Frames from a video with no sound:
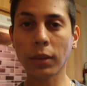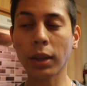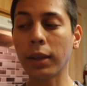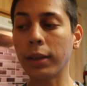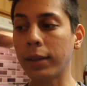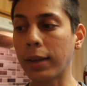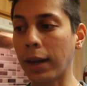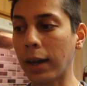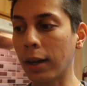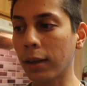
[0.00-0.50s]

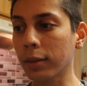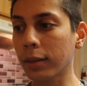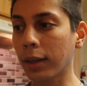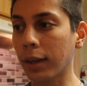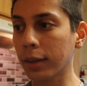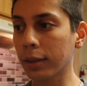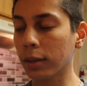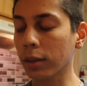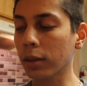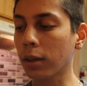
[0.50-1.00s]
Now
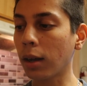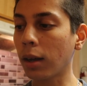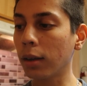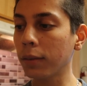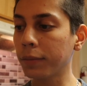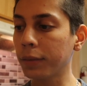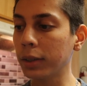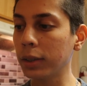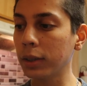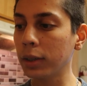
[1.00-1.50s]
that the
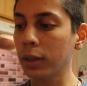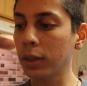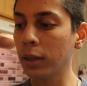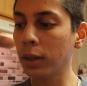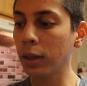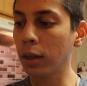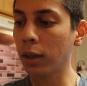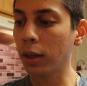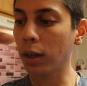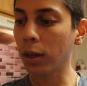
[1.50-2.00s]
coffee
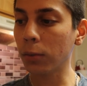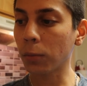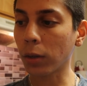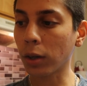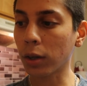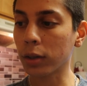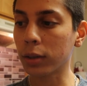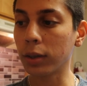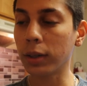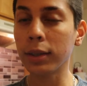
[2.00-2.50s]
and
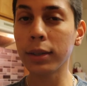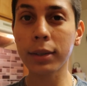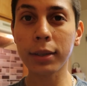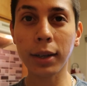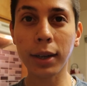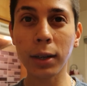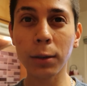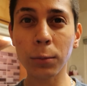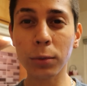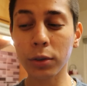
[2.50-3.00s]
water
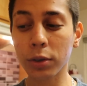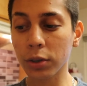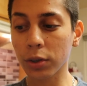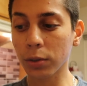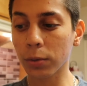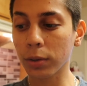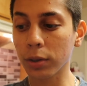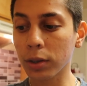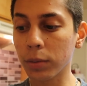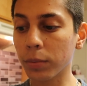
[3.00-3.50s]
inside, we're
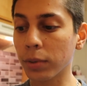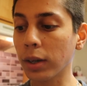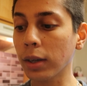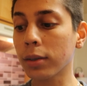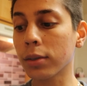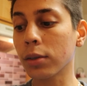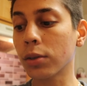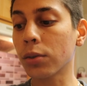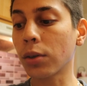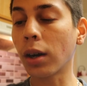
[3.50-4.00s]
just going to
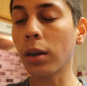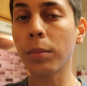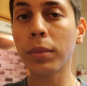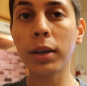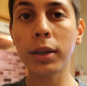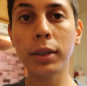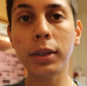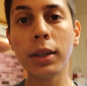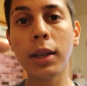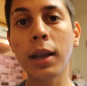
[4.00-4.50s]
press the start
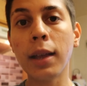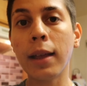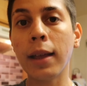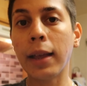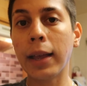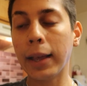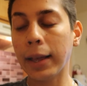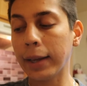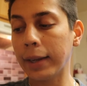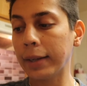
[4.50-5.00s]
button
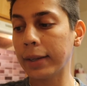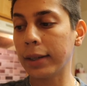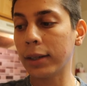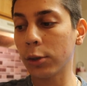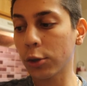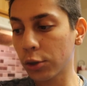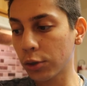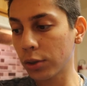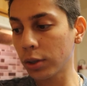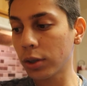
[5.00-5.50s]
and
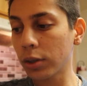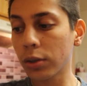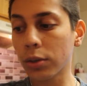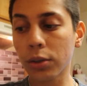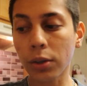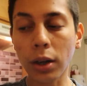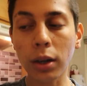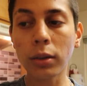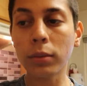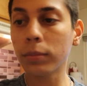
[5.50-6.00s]
it should
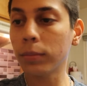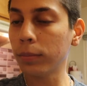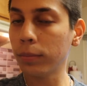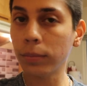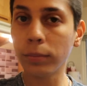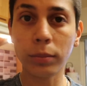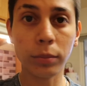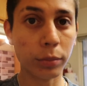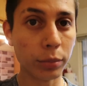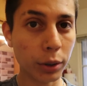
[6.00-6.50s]
start
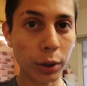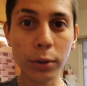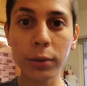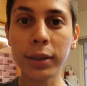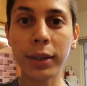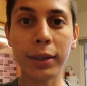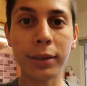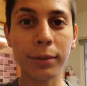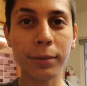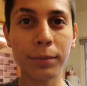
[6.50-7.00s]

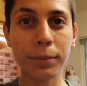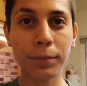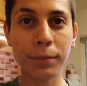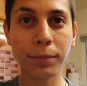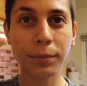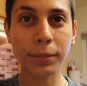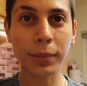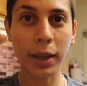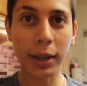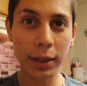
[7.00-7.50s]
brewing.
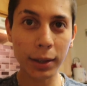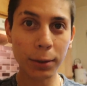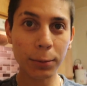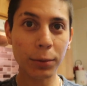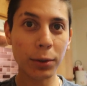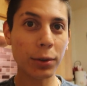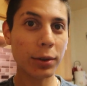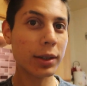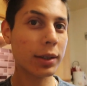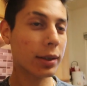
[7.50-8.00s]
And then
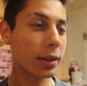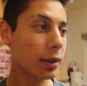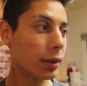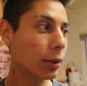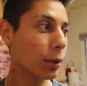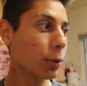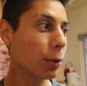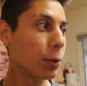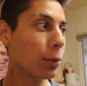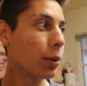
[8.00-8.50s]
we're going
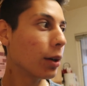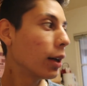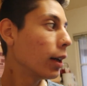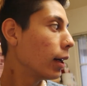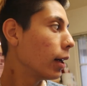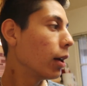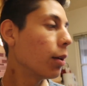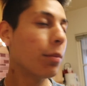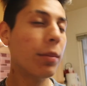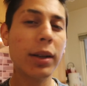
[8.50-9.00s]
to
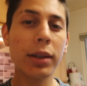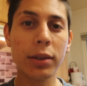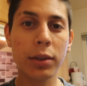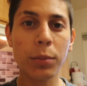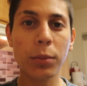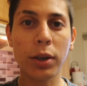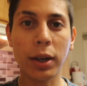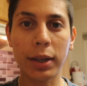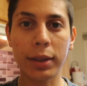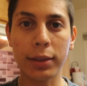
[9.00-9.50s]
make
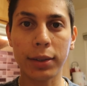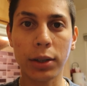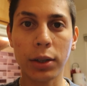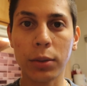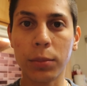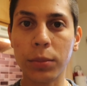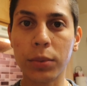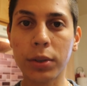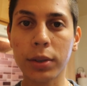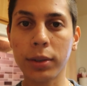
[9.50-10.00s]
some more ice
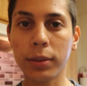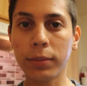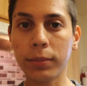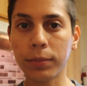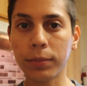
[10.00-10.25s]
cubes.